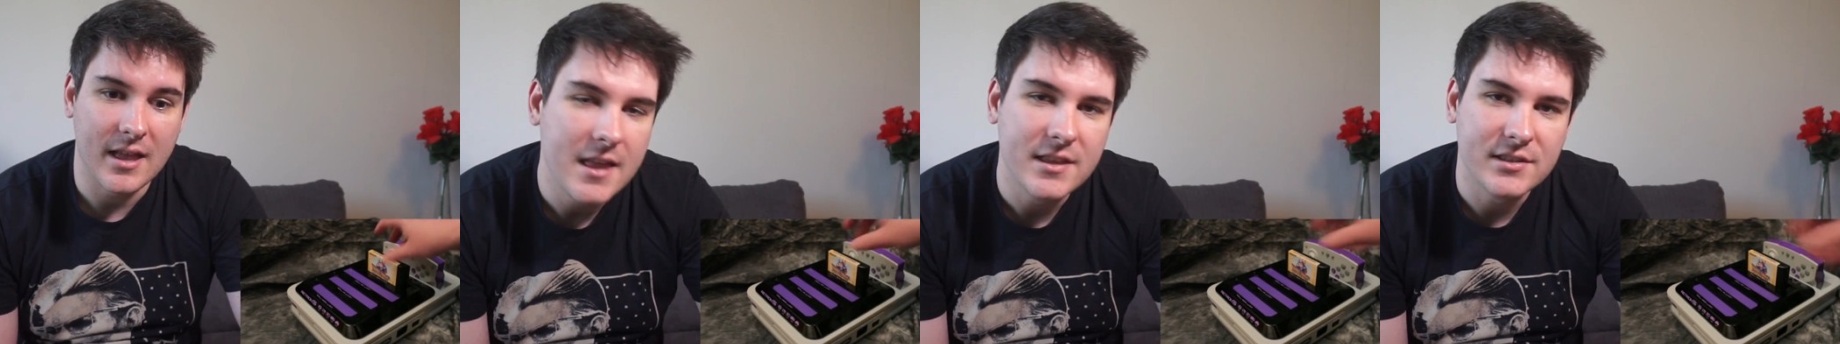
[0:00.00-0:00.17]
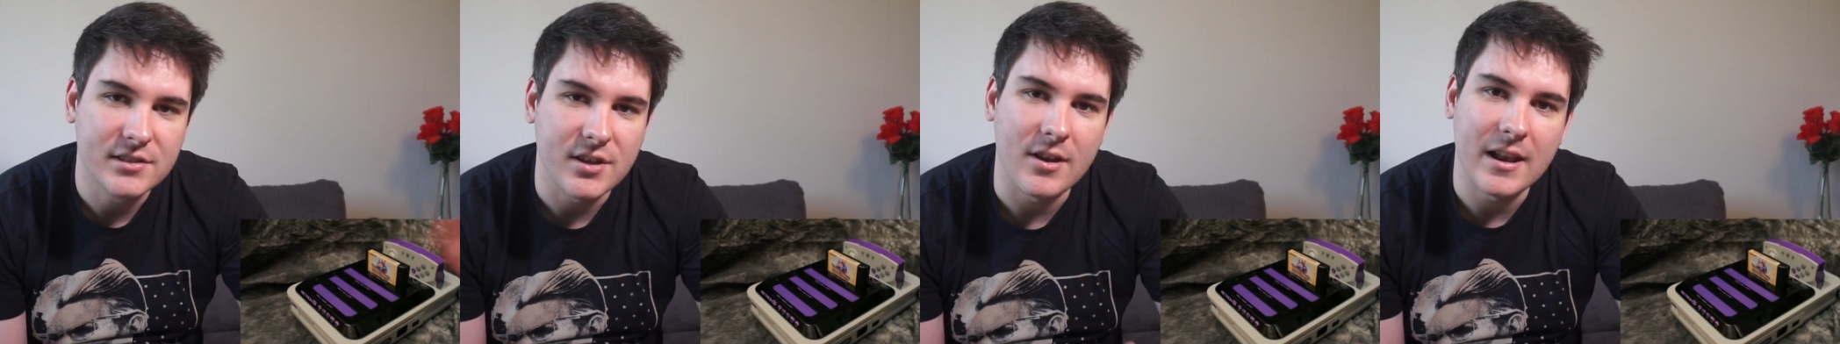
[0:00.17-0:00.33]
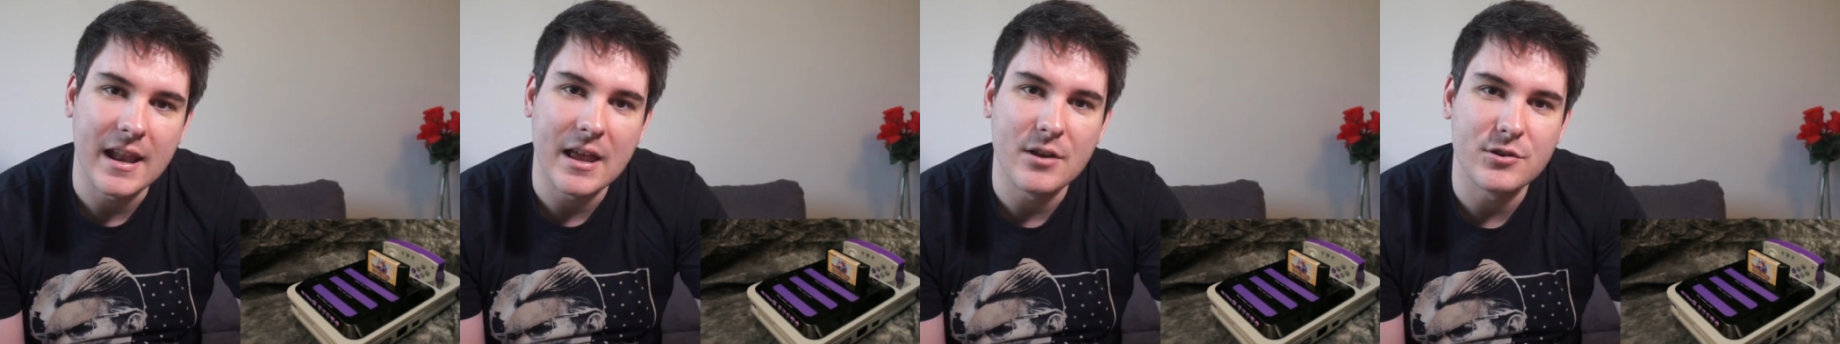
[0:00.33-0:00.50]

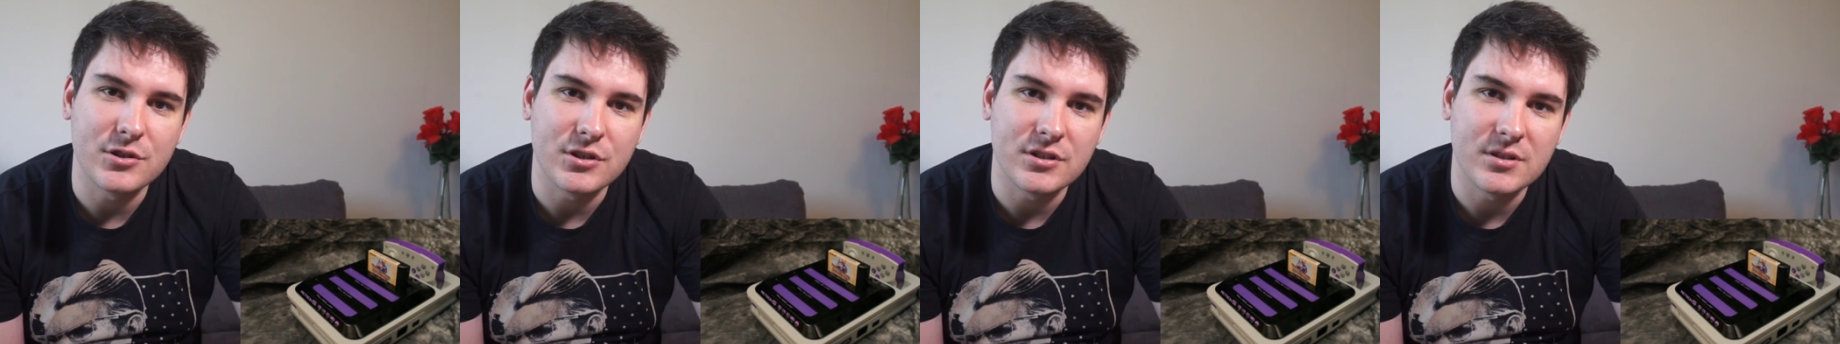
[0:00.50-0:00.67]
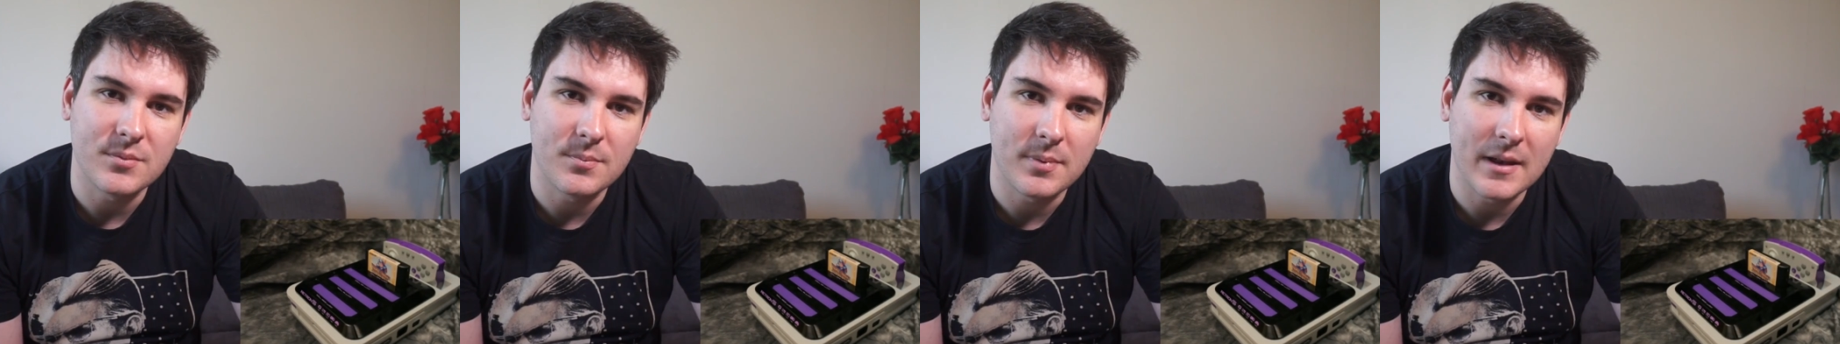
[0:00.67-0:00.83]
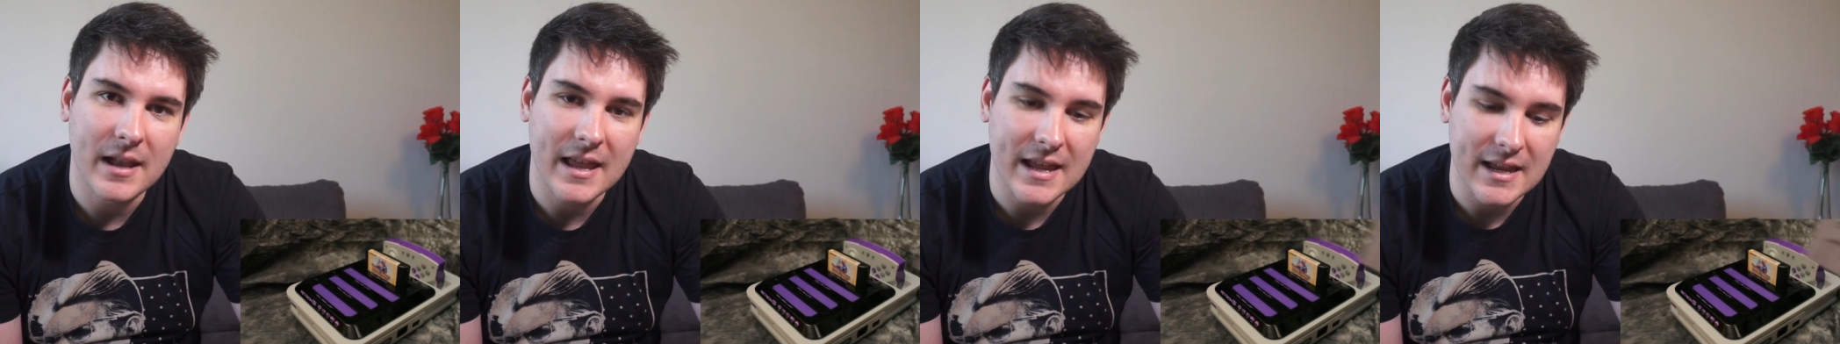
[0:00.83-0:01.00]
So it allows you
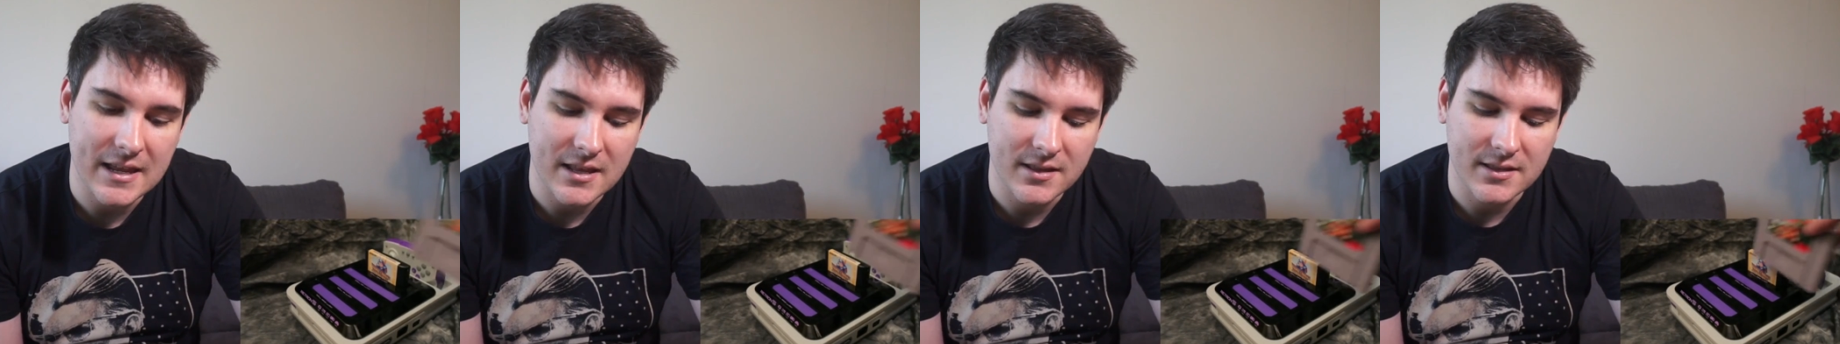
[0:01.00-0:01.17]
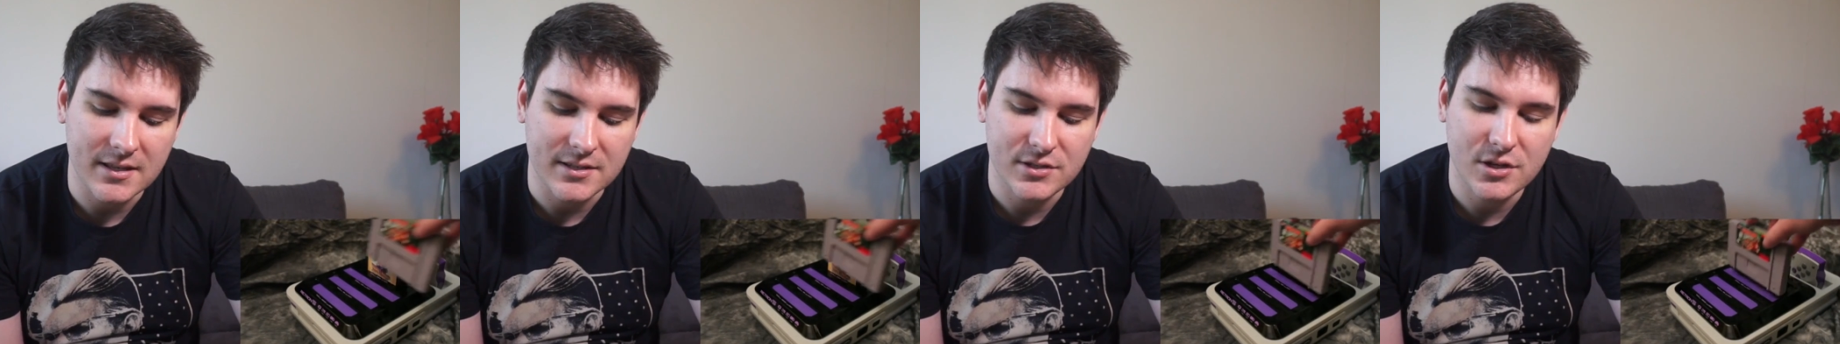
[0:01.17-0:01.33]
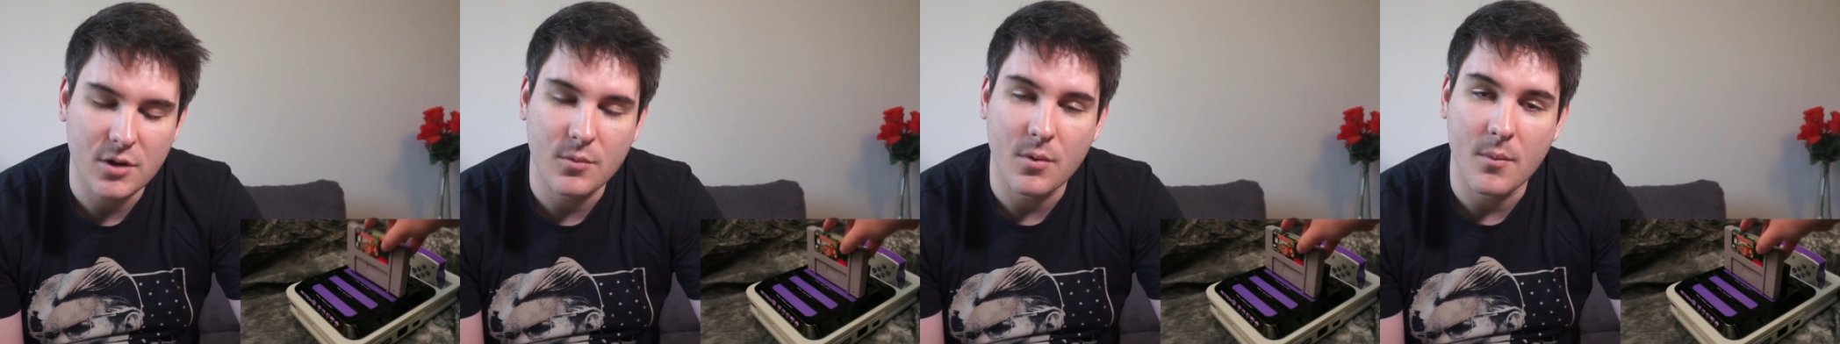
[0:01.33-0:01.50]
to play
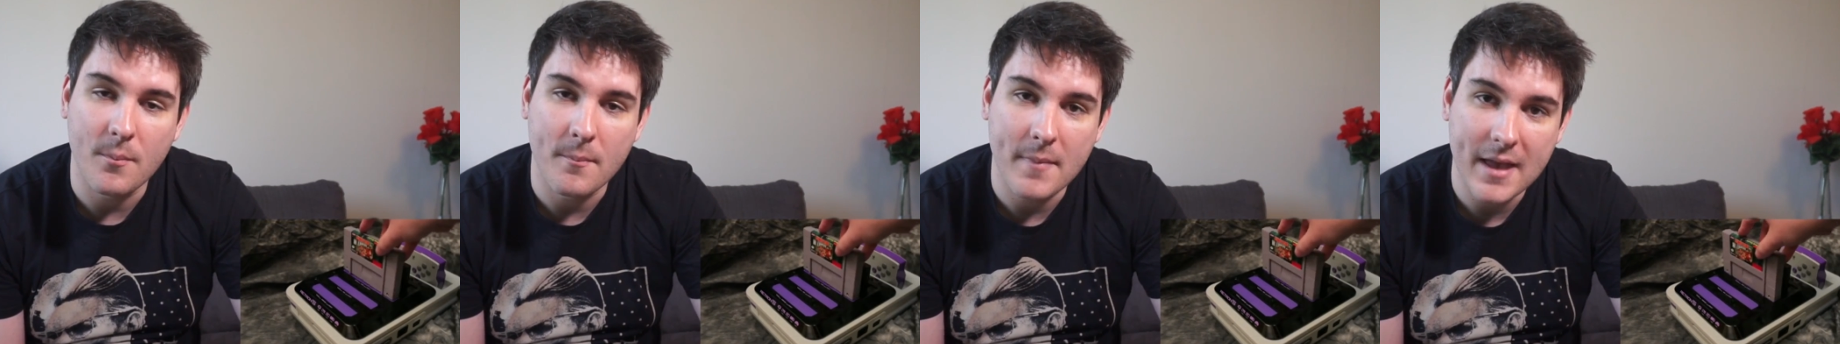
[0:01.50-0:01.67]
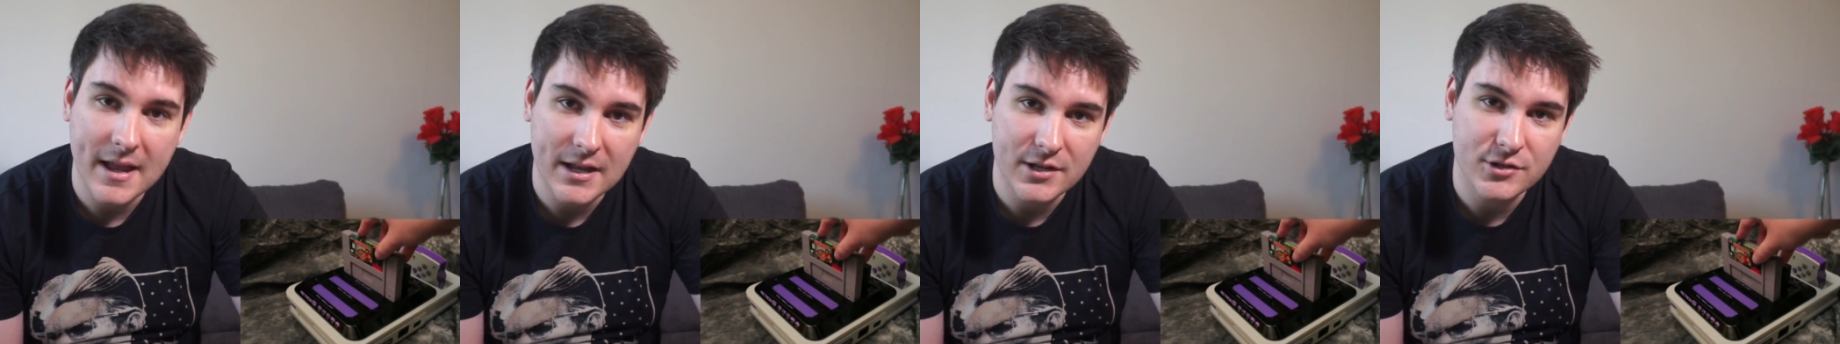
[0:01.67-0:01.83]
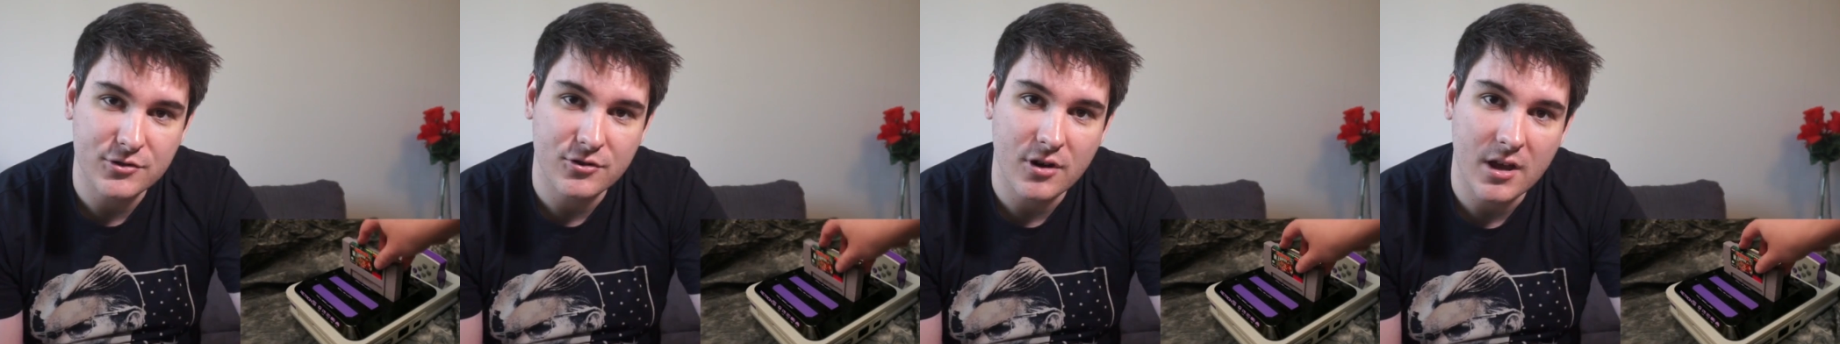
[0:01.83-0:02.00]
the Super
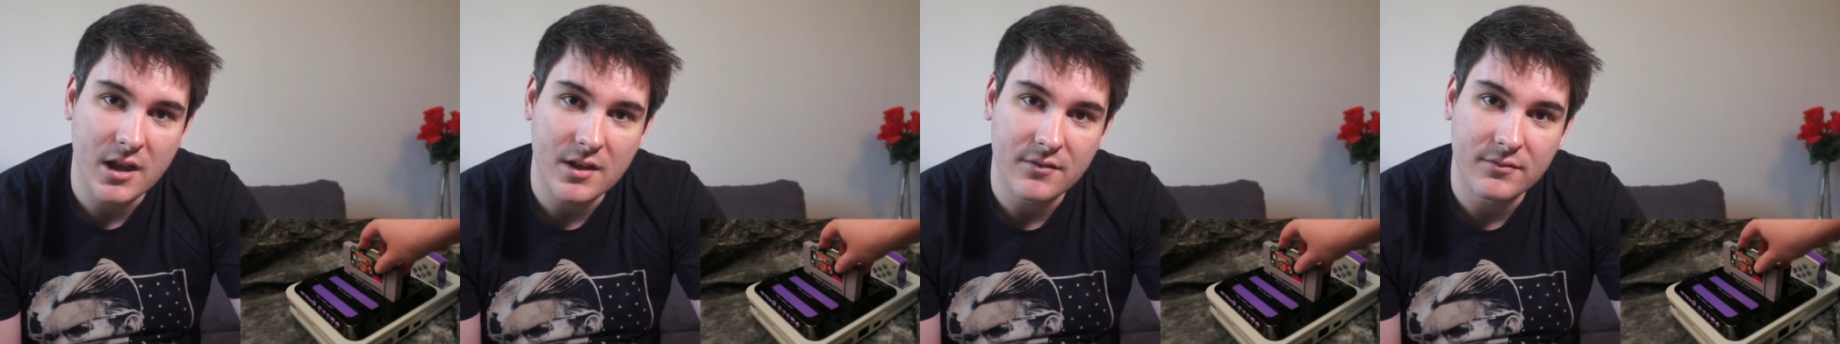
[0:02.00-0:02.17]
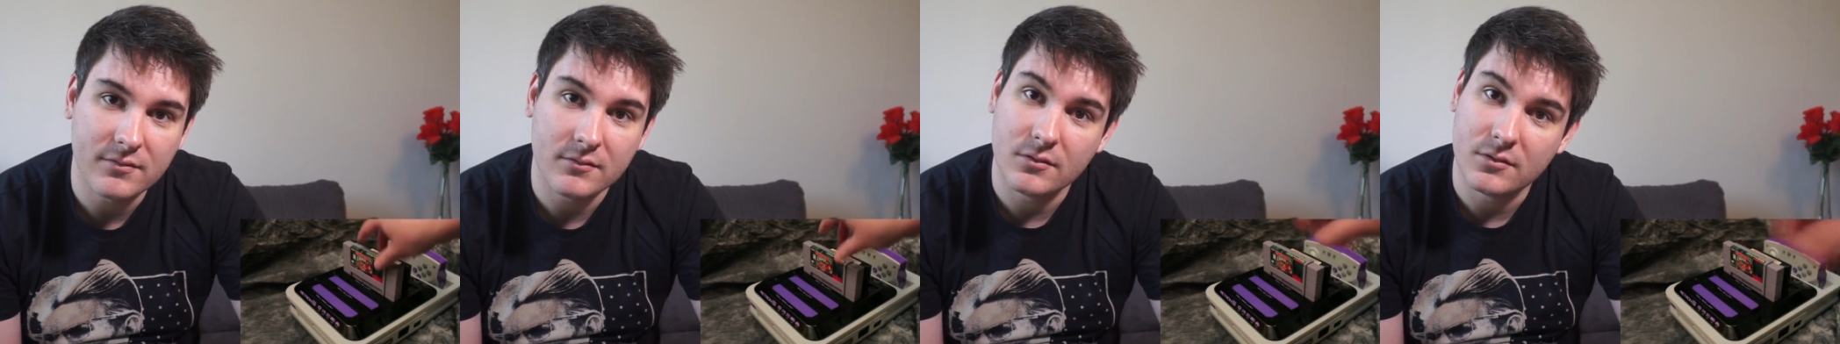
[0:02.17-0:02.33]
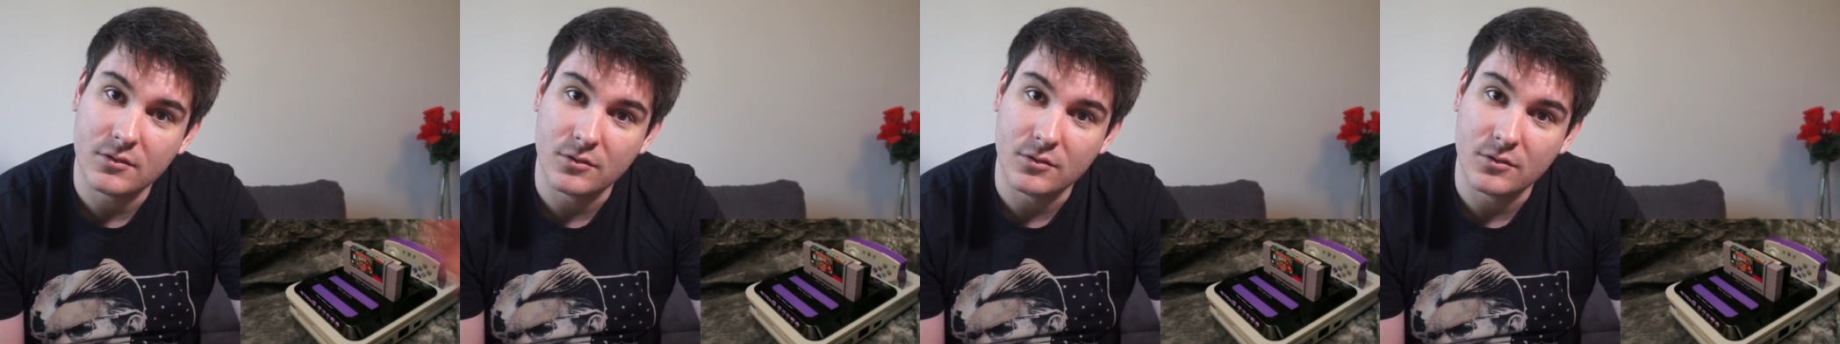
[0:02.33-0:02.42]
Mega Drive,